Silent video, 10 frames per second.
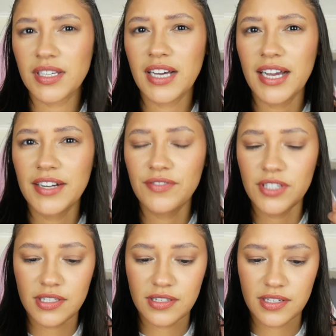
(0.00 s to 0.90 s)
kind of
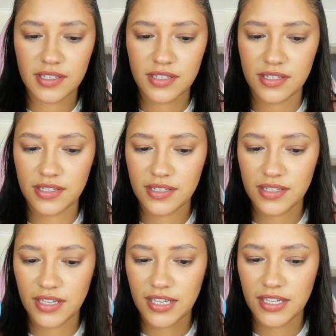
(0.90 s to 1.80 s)
just,
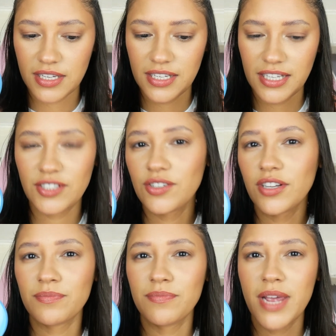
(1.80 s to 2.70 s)
it's
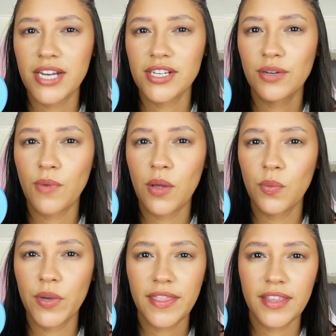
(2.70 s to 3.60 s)
not meshing well
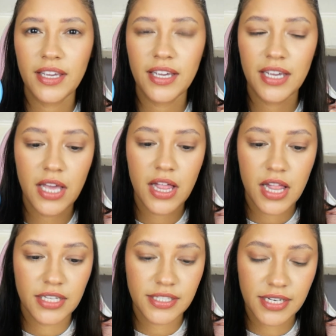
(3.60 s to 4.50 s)
with the
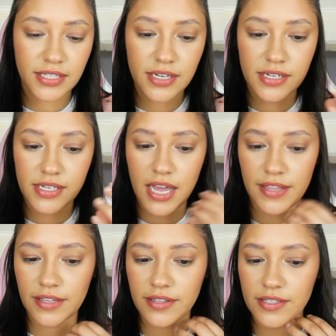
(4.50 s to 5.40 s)
skin tint. I
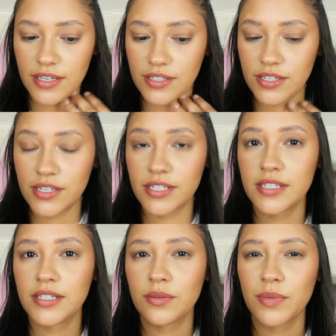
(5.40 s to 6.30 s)
think the skin tint is a
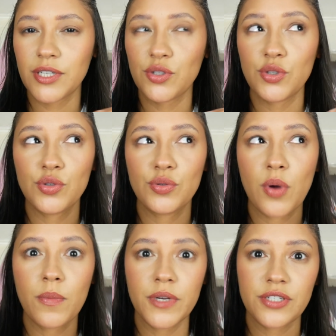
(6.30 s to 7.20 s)
little bit too
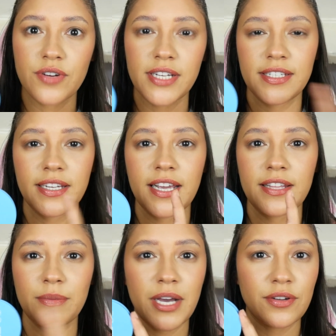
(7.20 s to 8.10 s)
moisturizing and
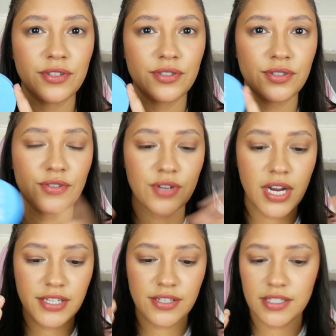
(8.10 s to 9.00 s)
the powder is too dry,
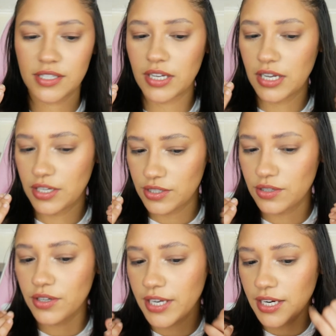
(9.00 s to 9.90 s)
so it's
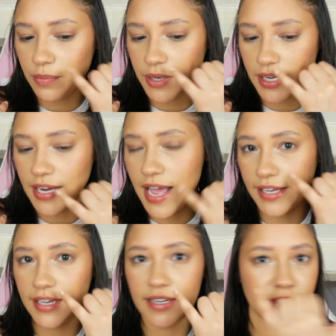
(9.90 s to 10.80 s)
looking a bit
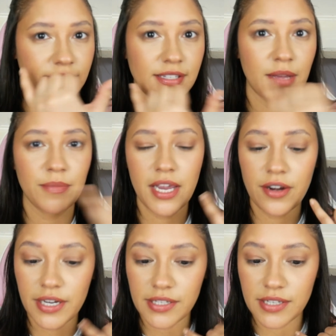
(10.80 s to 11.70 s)
claggy in some
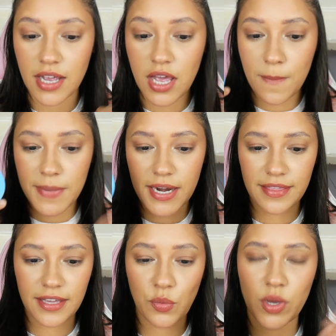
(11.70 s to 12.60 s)
areas, but I
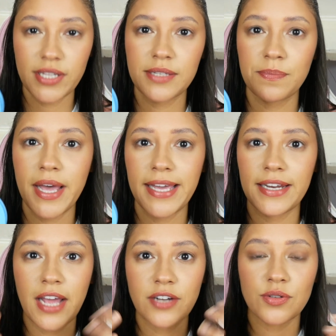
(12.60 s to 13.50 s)
think once my
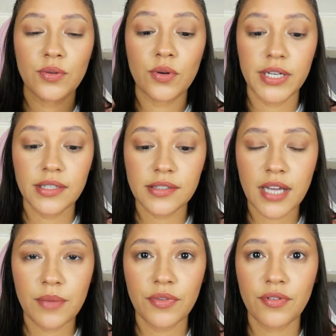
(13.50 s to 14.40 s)
natural oils
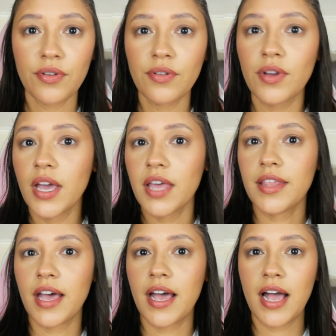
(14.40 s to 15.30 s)
come through
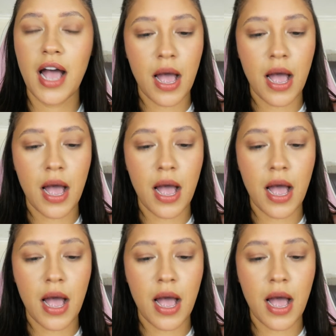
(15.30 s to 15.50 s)
that